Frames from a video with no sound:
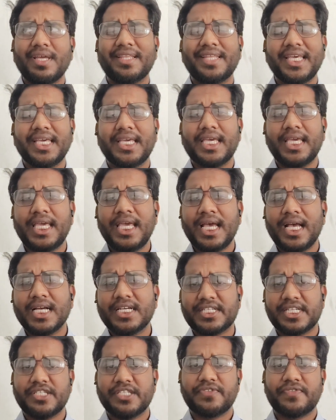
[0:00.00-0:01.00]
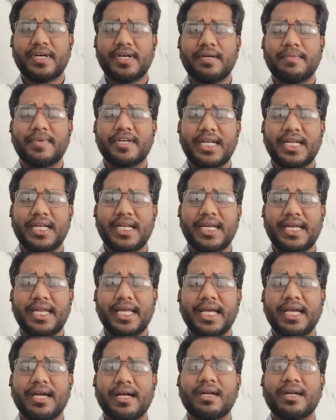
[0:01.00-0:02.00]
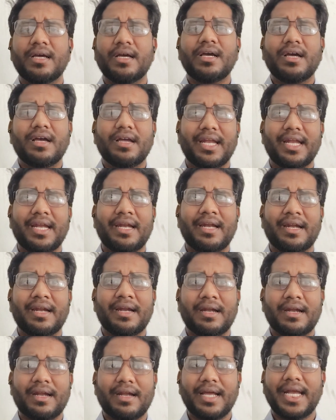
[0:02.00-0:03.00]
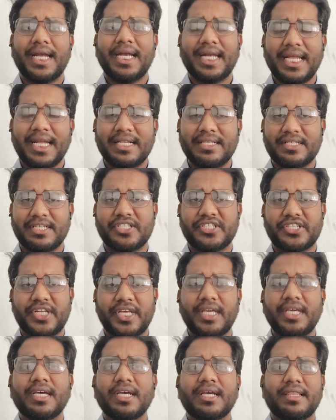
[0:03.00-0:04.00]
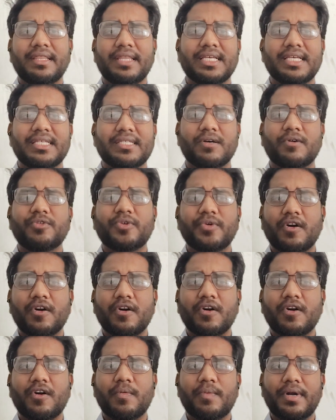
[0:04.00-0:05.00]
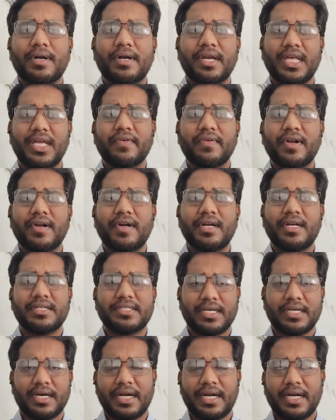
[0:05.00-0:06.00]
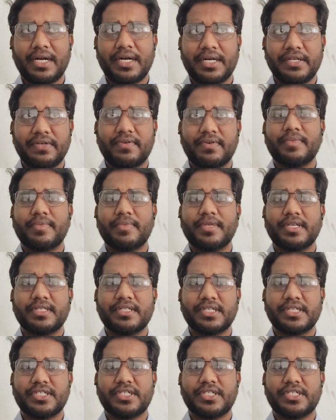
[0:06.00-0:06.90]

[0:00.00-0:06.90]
The key actions were majorly taken in 1960. The South Korea government devalued its currency from the